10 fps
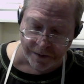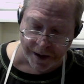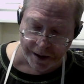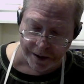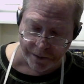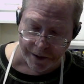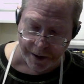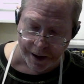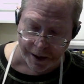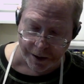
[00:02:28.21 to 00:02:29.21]
vodka for the
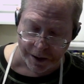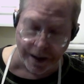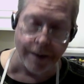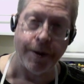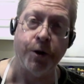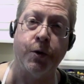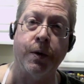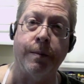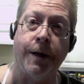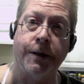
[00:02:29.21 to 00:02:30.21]
next gaming
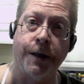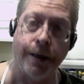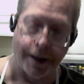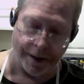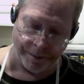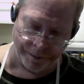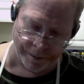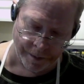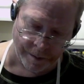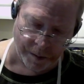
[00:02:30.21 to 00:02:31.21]
stream next Sunday
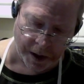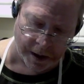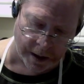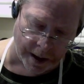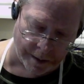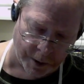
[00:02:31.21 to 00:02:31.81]
because I am